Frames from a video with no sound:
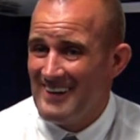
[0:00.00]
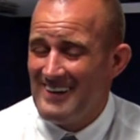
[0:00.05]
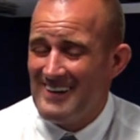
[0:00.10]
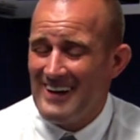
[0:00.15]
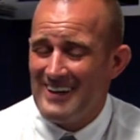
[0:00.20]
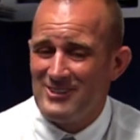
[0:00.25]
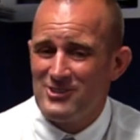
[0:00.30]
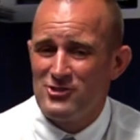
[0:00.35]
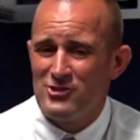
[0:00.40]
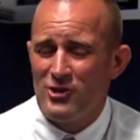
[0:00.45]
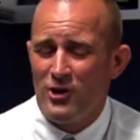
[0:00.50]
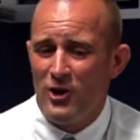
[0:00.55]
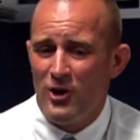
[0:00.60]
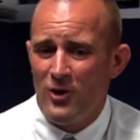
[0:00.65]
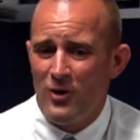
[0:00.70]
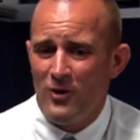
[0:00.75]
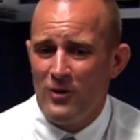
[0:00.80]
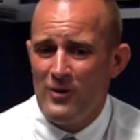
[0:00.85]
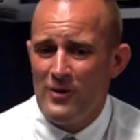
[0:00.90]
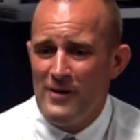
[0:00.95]
And
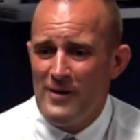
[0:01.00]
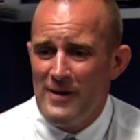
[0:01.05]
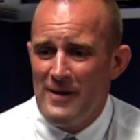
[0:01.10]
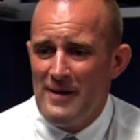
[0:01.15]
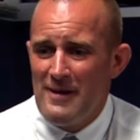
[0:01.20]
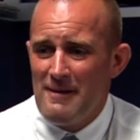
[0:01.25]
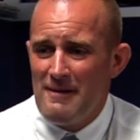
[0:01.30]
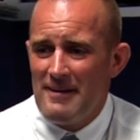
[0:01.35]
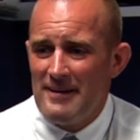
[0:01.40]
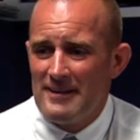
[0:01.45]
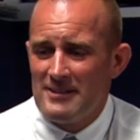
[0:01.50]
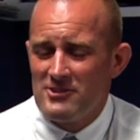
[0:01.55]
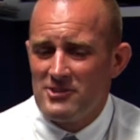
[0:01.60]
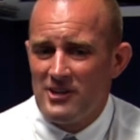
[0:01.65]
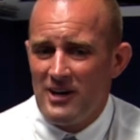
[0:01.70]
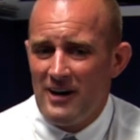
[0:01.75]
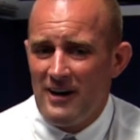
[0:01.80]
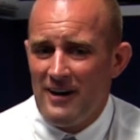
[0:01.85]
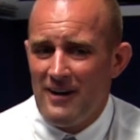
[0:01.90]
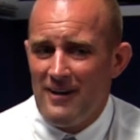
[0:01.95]
so it's
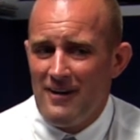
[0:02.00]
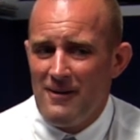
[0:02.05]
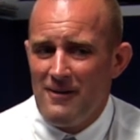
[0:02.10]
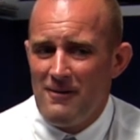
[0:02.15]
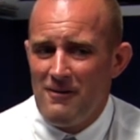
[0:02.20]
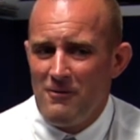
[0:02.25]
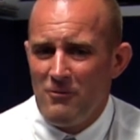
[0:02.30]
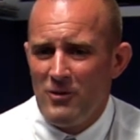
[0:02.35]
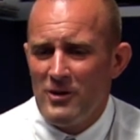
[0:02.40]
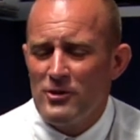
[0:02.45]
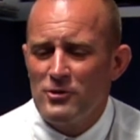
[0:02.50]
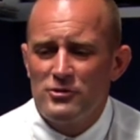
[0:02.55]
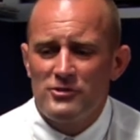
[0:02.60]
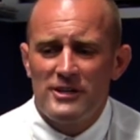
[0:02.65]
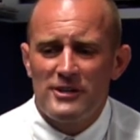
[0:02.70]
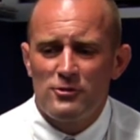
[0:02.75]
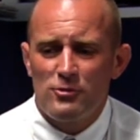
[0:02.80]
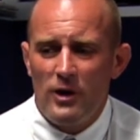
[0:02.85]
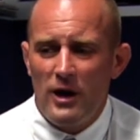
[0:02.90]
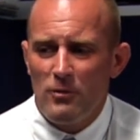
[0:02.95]
one of those
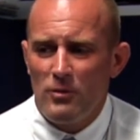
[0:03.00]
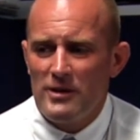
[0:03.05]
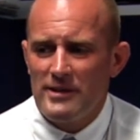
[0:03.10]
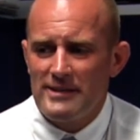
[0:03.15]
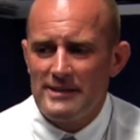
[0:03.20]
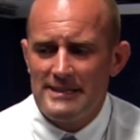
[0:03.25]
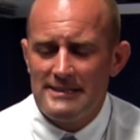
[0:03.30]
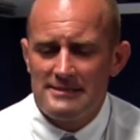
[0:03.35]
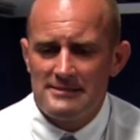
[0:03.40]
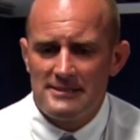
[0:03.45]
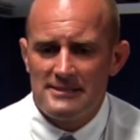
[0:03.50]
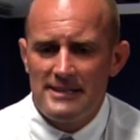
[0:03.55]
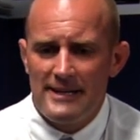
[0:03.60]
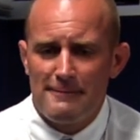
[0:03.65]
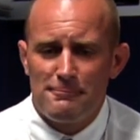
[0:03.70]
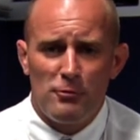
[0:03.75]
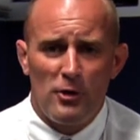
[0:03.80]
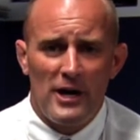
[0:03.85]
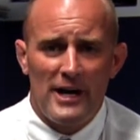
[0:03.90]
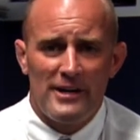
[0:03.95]
things where I want kids to take
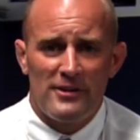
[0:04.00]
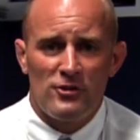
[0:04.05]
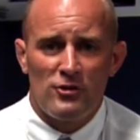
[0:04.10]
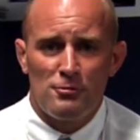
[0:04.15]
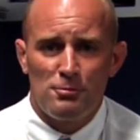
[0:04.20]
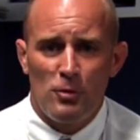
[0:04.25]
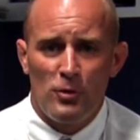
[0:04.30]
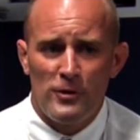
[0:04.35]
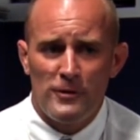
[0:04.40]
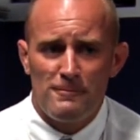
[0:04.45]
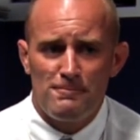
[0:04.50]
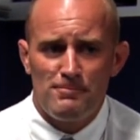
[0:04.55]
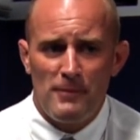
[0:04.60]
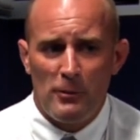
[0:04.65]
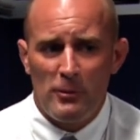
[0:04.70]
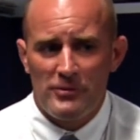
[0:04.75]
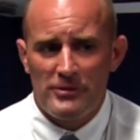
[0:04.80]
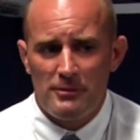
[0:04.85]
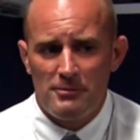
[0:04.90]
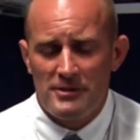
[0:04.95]
pride in the sport, I
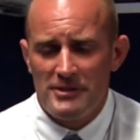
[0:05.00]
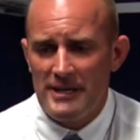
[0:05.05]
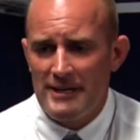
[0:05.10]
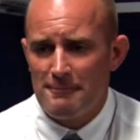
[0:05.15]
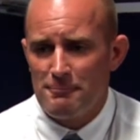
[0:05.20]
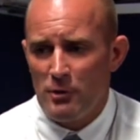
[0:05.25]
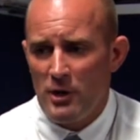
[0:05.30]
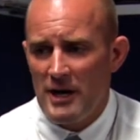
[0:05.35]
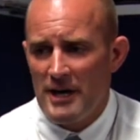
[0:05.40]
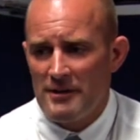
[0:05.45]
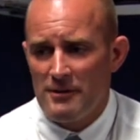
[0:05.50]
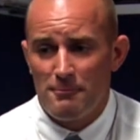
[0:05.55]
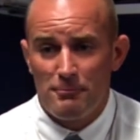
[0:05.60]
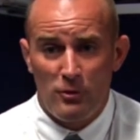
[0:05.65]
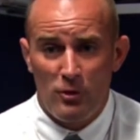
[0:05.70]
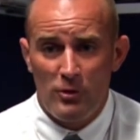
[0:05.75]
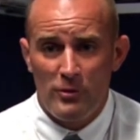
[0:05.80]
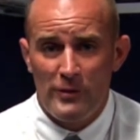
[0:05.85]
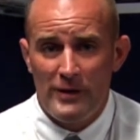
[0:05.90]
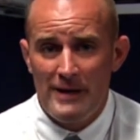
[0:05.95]
want them to take pride in the
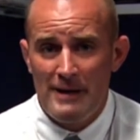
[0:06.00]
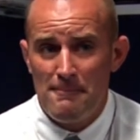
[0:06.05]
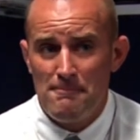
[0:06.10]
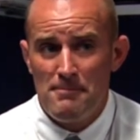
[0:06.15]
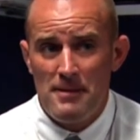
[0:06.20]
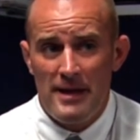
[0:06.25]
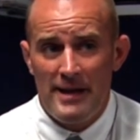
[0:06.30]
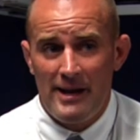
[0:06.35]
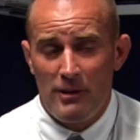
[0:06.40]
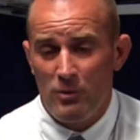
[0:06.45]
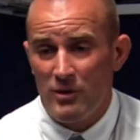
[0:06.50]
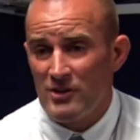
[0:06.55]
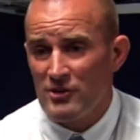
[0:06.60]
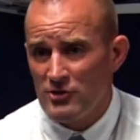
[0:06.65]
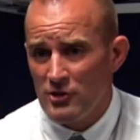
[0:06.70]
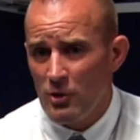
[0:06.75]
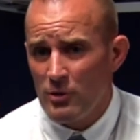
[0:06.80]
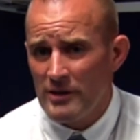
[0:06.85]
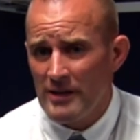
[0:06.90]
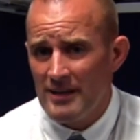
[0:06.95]
program, and I want to
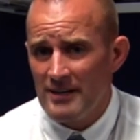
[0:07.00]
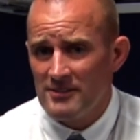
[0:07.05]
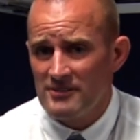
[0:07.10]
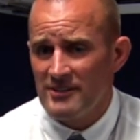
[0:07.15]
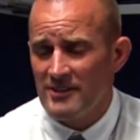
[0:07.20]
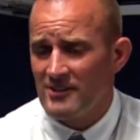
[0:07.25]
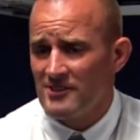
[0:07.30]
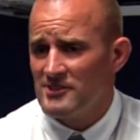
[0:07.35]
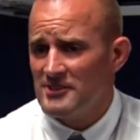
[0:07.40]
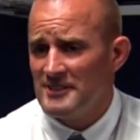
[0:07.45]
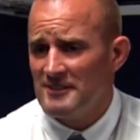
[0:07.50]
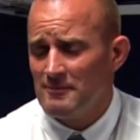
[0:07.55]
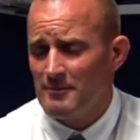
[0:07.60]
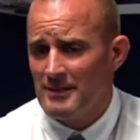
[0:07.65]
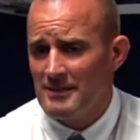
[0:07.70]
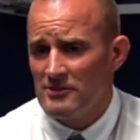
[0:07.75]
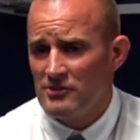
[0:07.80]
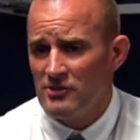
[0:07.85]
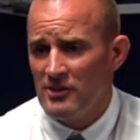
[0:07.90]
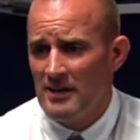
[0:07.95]
showcase their
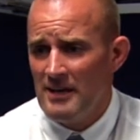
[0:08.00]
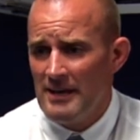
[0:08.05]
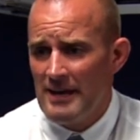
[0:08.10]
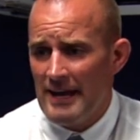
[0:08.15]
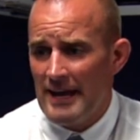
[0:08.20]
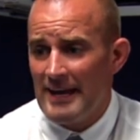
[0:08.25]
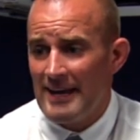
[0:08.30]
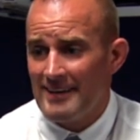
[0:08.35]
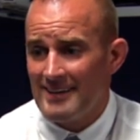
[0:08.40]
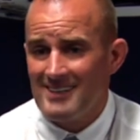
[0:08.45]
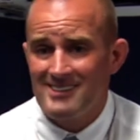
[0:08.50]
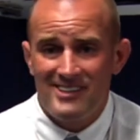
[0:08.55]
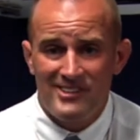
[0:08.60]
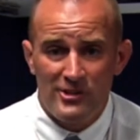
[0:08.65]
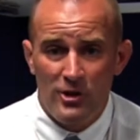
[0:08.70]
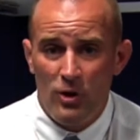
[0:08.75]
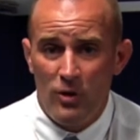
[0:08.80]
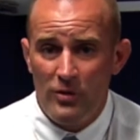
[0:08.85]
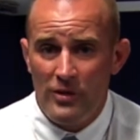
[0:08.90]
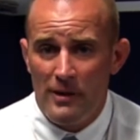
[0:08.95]
achievements and get to
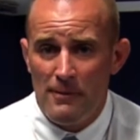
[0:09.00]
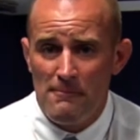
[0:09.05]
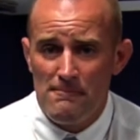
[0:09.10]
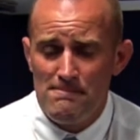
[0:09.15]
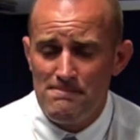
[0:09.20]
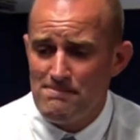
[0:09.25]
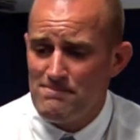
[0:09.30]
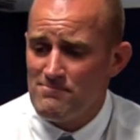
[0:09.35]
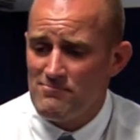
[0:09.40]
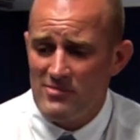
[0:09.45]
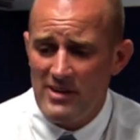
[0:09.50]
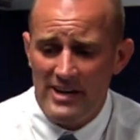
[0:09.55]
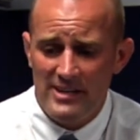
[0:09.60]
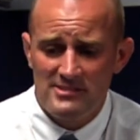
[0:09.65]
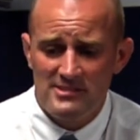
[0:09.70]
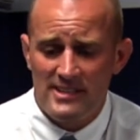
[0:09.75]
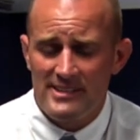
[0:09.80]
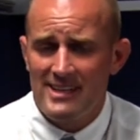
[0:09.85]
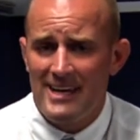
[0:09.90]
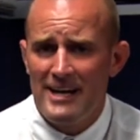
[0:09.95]
know them, like I
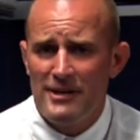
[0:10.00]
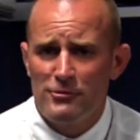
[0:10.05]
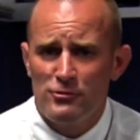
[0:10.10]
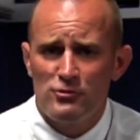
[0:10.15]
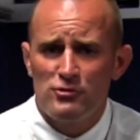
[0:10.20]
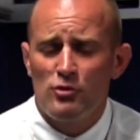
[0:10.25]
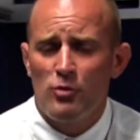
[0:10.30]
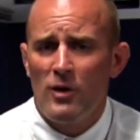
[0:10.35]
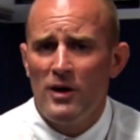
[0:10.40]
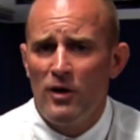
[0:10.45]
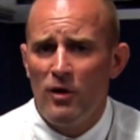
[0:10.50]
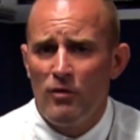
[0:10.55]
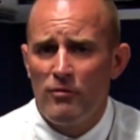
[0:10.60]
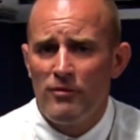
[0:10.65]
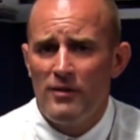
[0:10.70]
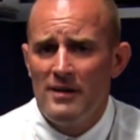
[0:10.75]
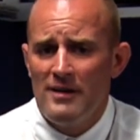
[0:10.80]
said, K through 12,